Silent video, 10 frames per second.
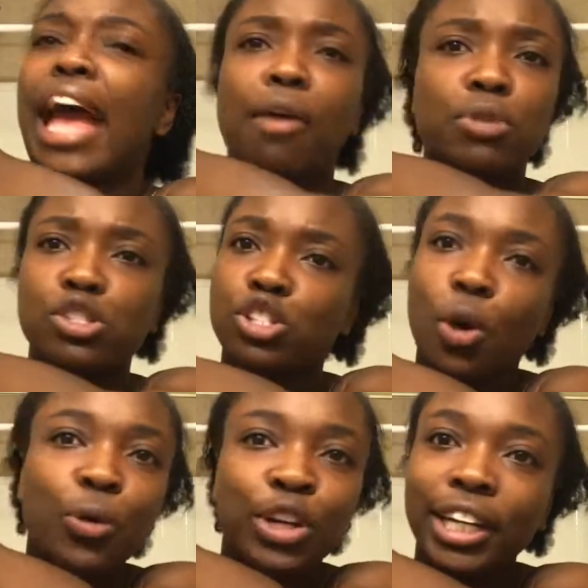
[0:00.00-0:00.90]
I was
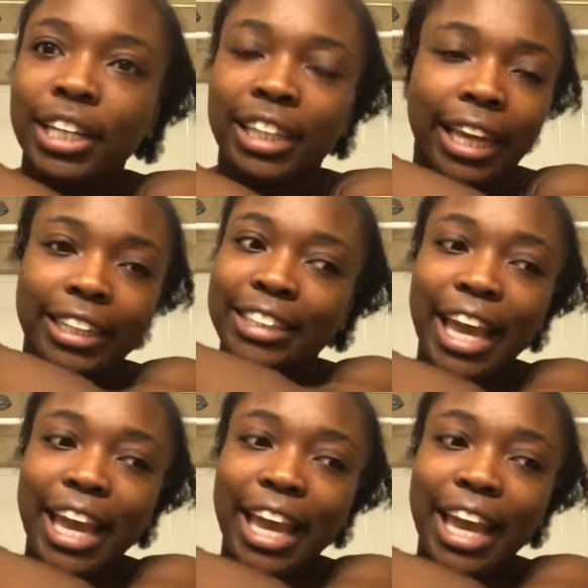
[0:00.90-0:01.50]
so good at like